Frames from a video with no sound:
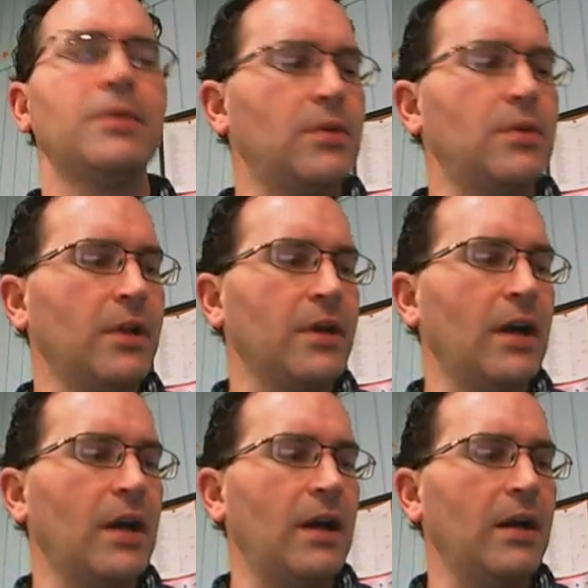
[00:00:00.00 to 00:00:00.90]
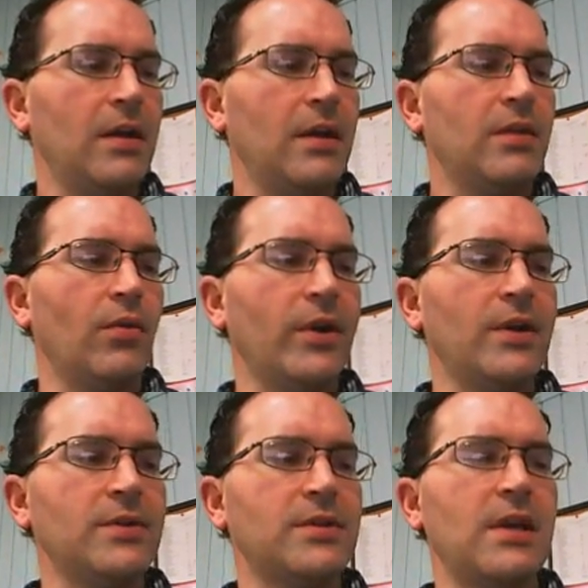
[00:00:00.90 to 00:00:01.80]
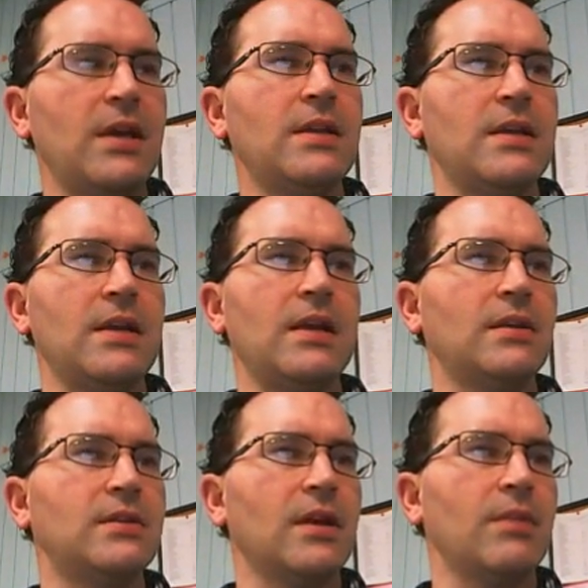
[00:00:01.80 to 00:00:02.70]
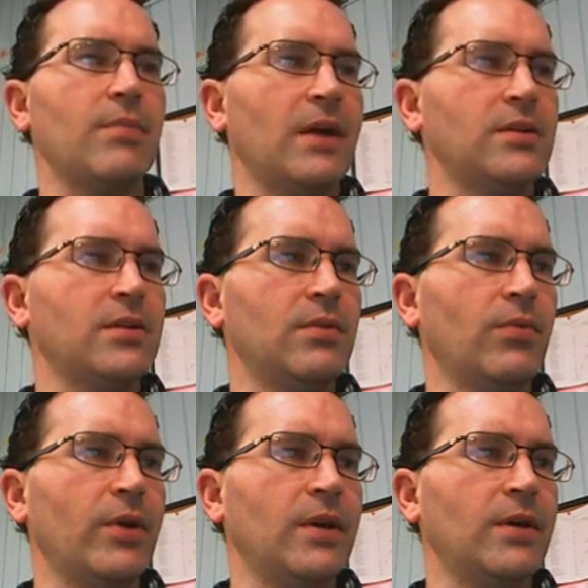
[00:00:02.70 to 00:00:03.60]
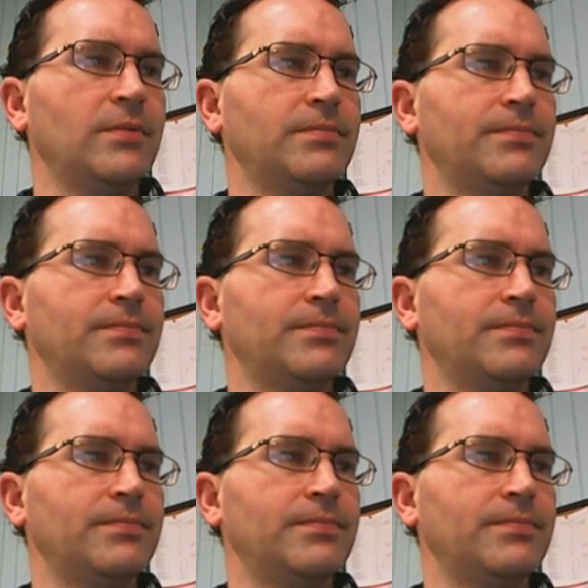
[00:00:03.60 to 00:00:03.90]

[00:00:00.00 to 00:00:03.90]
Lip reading: You click the Windows key D to get back to the window.